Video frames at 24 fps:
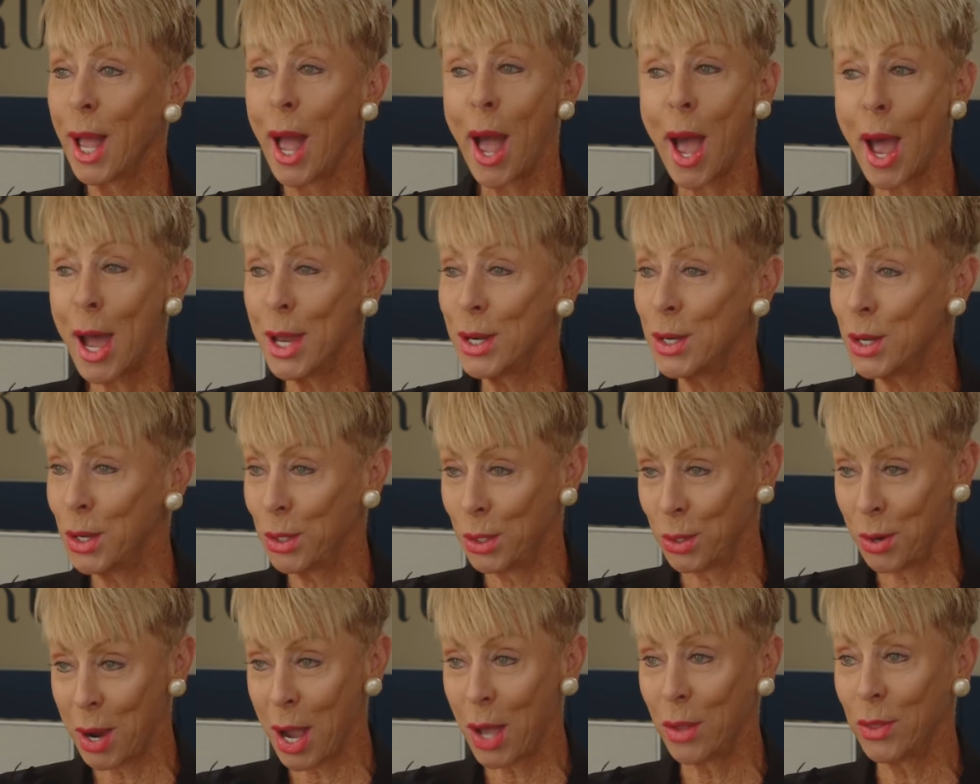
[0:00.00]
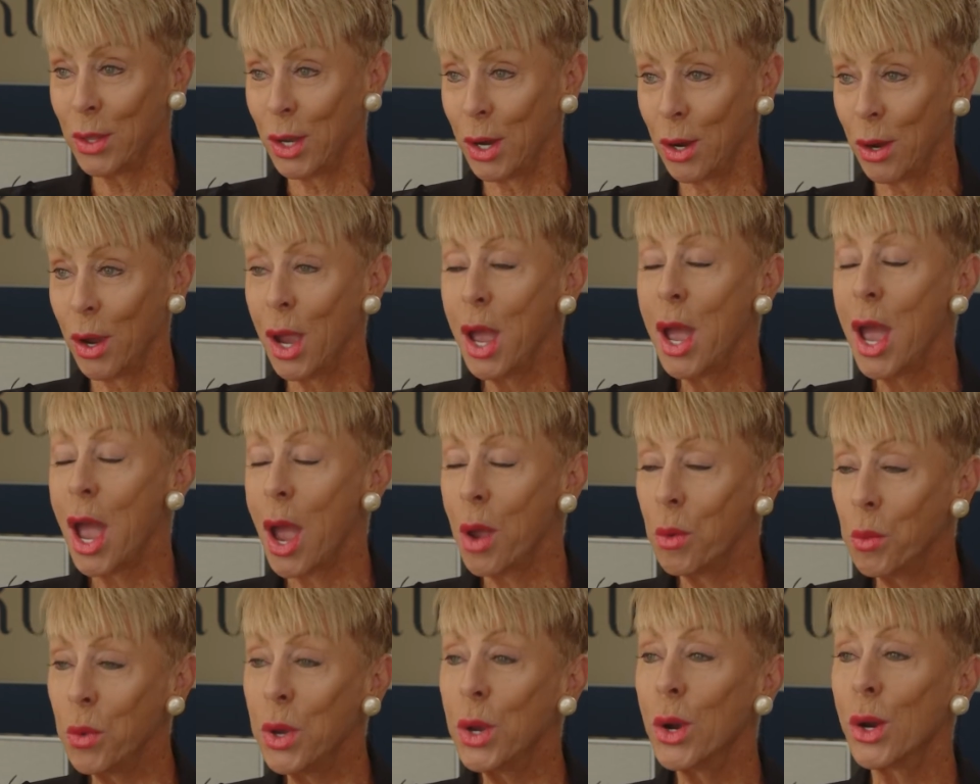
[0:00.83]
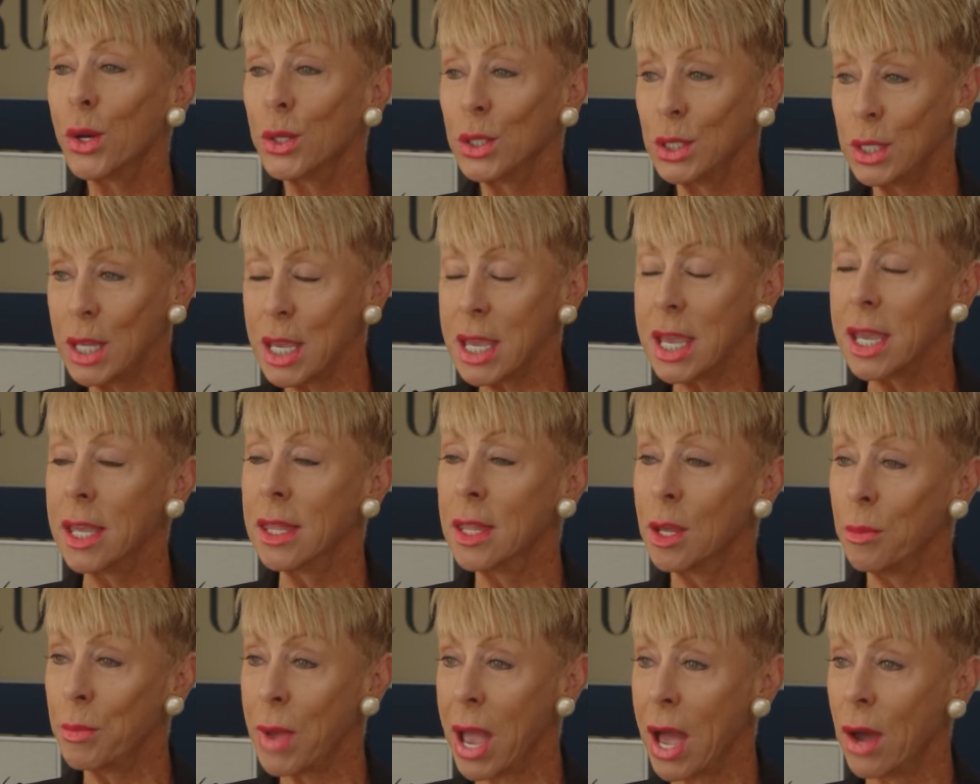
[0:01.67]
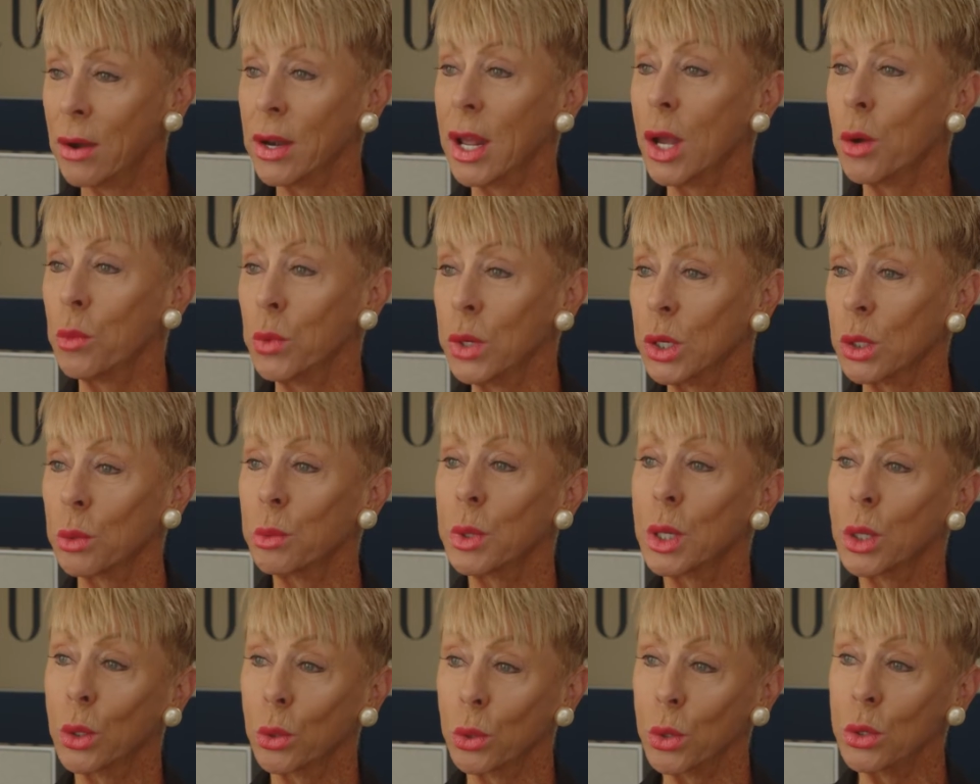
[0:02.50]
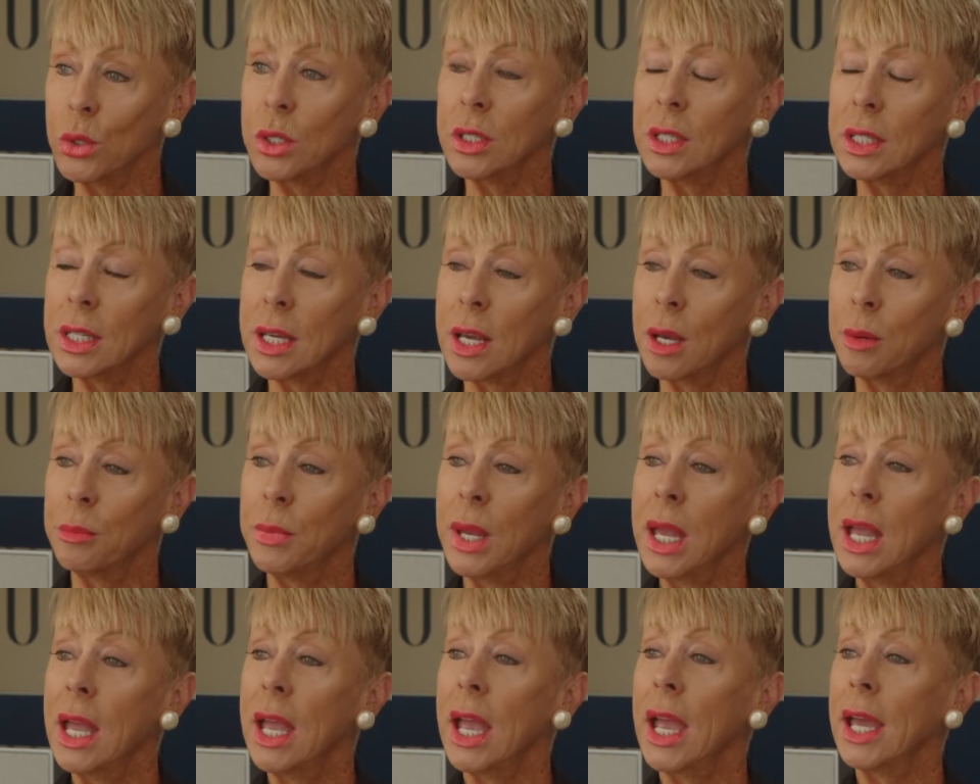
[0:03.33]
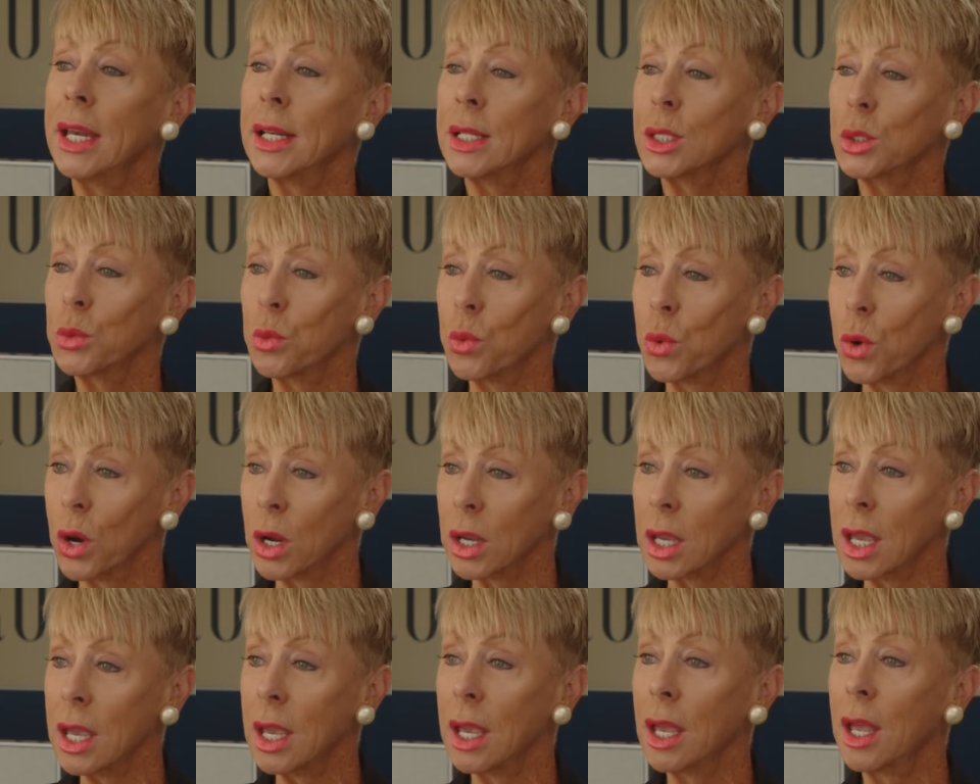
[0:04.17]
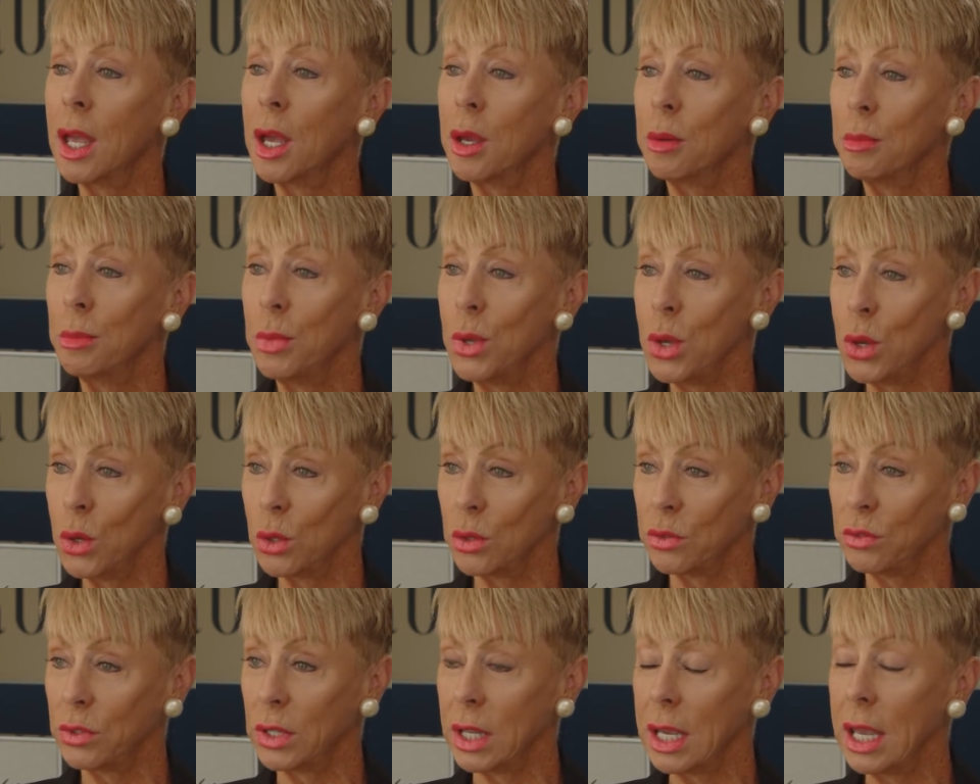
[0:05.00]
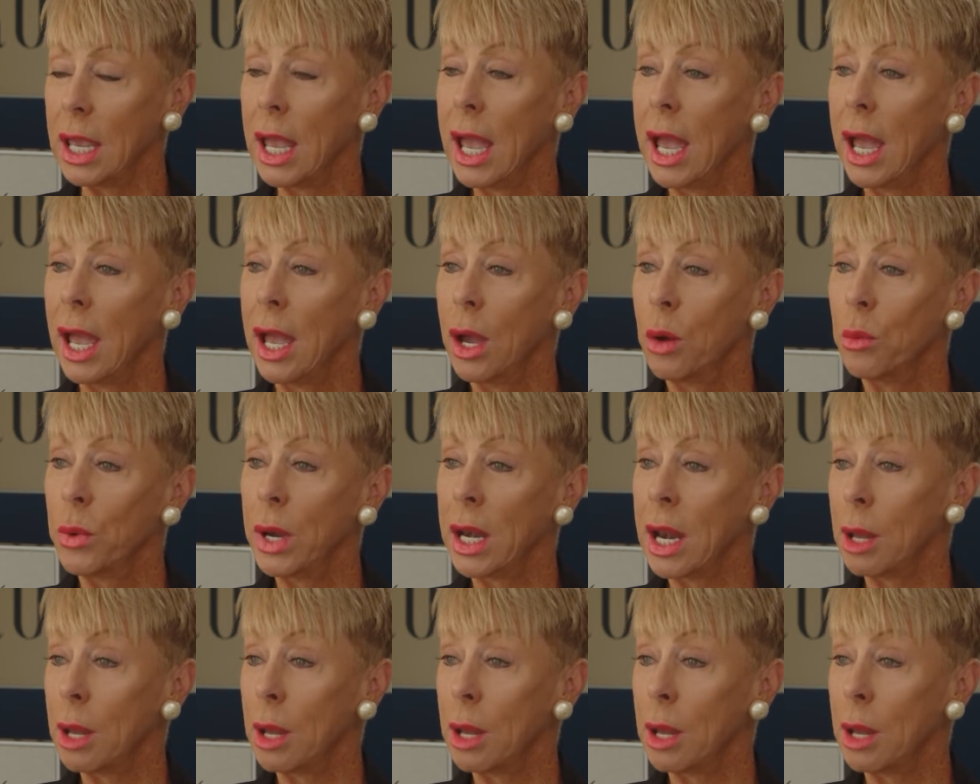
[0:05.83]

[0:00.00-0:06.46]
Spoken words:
I know they're out there, and we are seeking them out, and we are recruiting them, and it's working beautifully. When